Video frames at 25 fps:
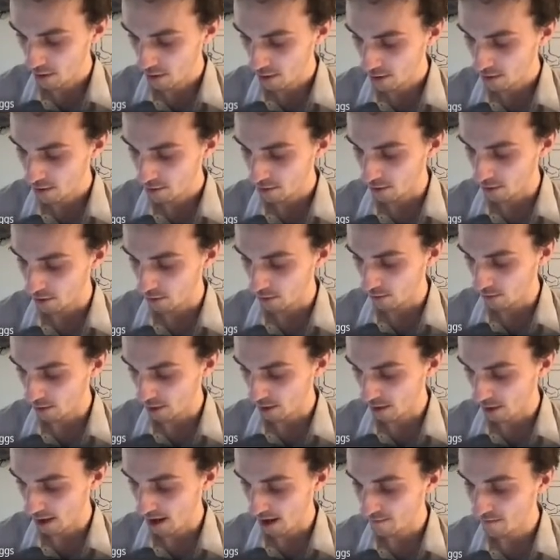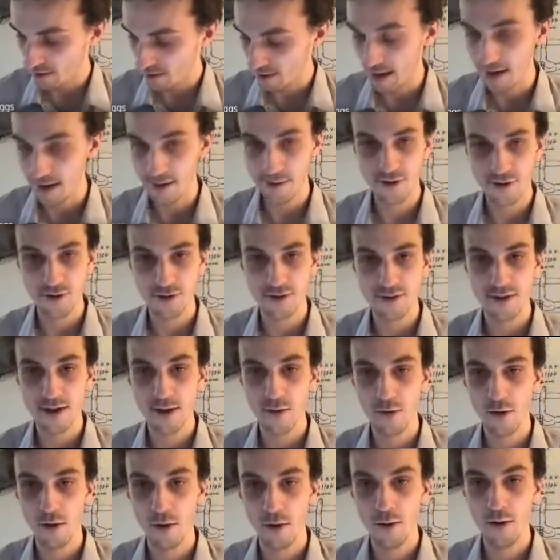So uh, after that, it's just
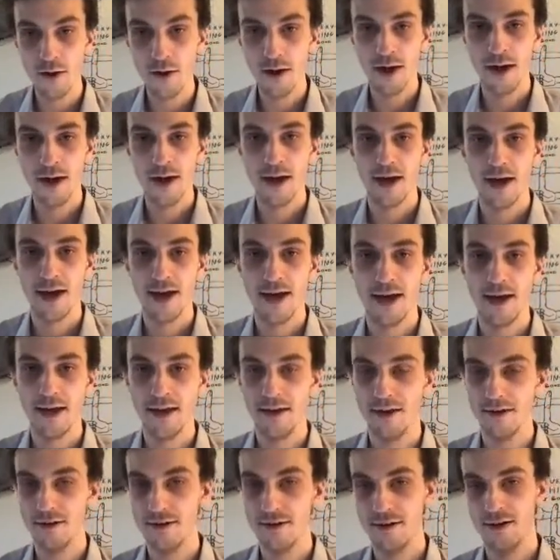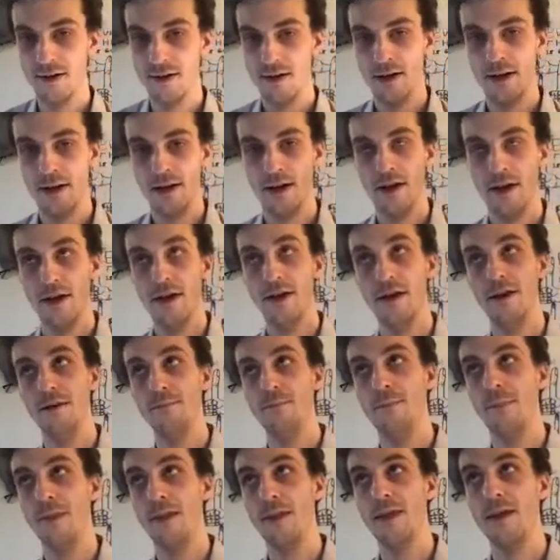zero. And
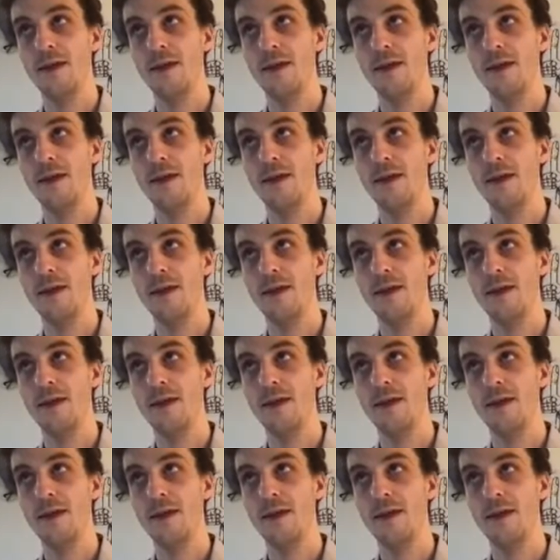um,